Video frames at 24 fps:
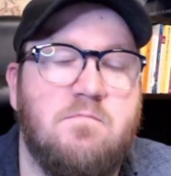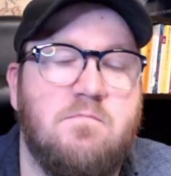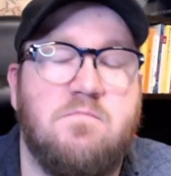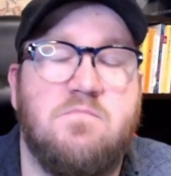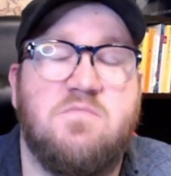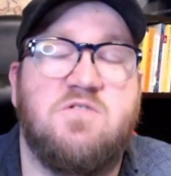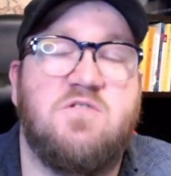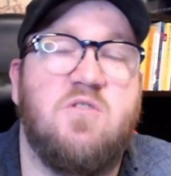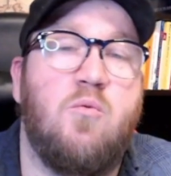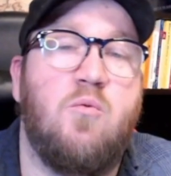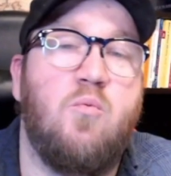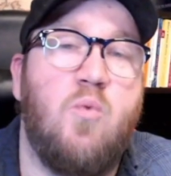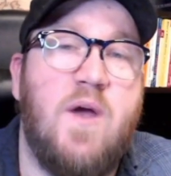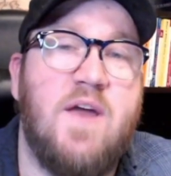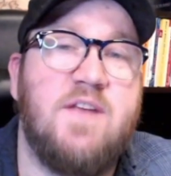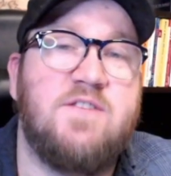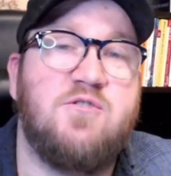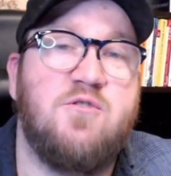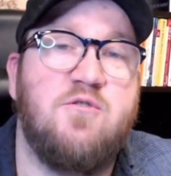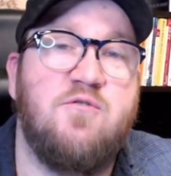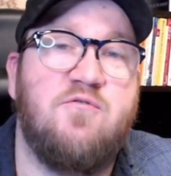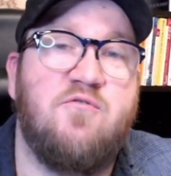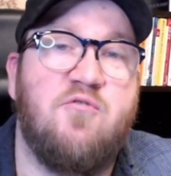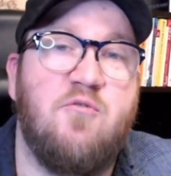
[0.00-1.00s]
So where
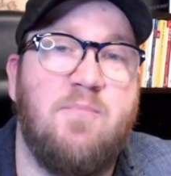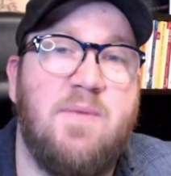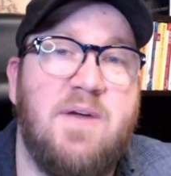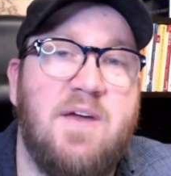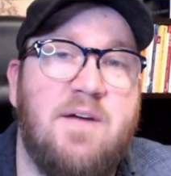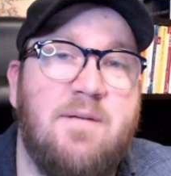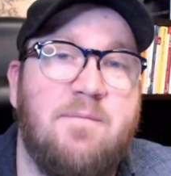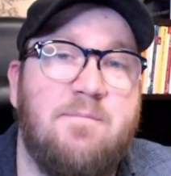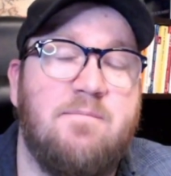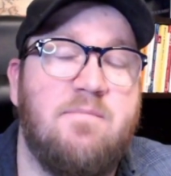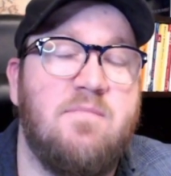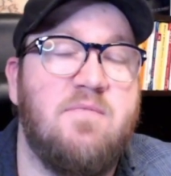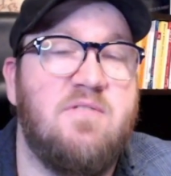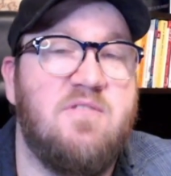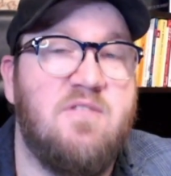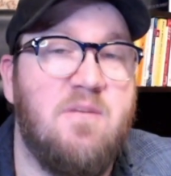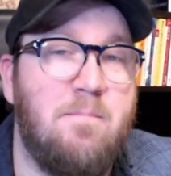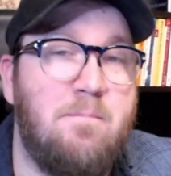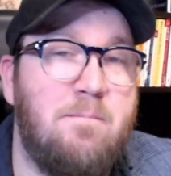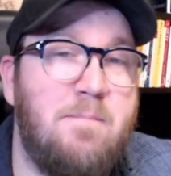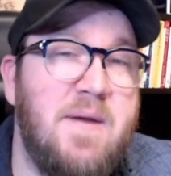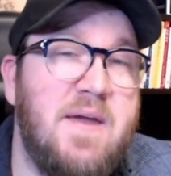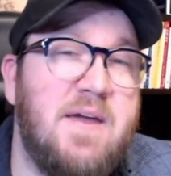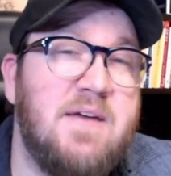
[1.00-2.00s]
to from here? The
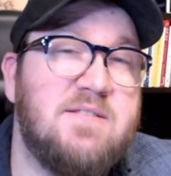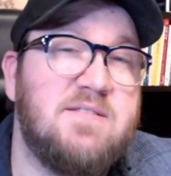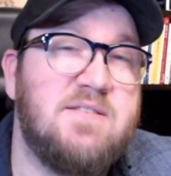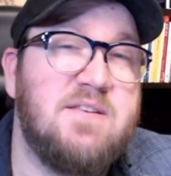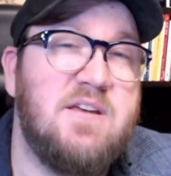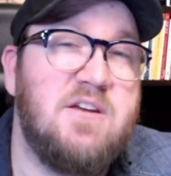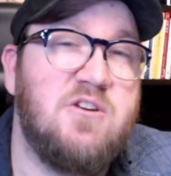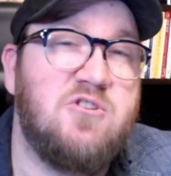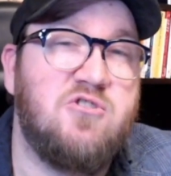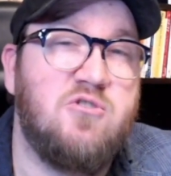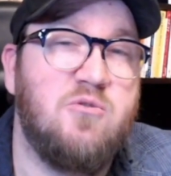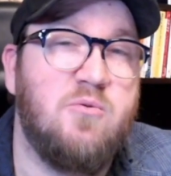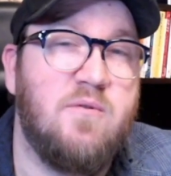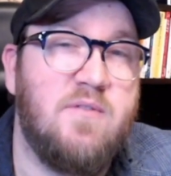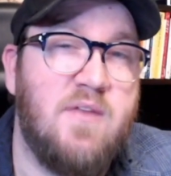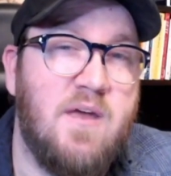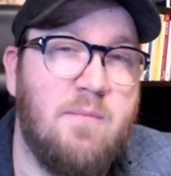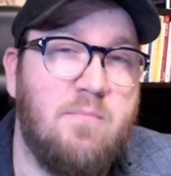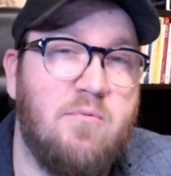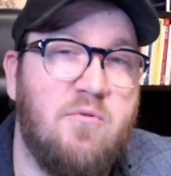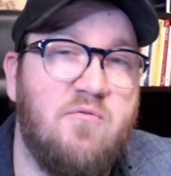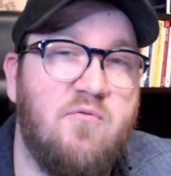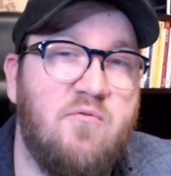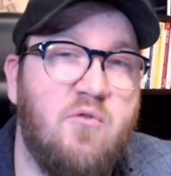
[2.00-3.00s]
biggest issue with
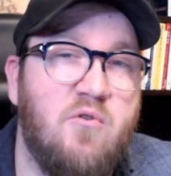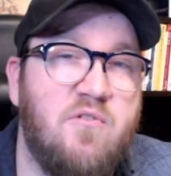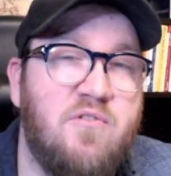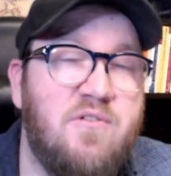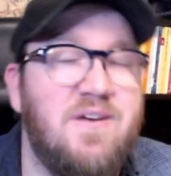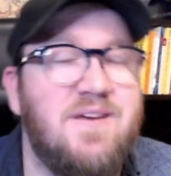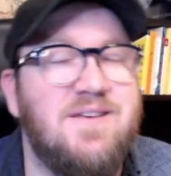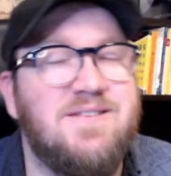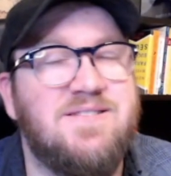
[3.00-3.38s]
Ampleforth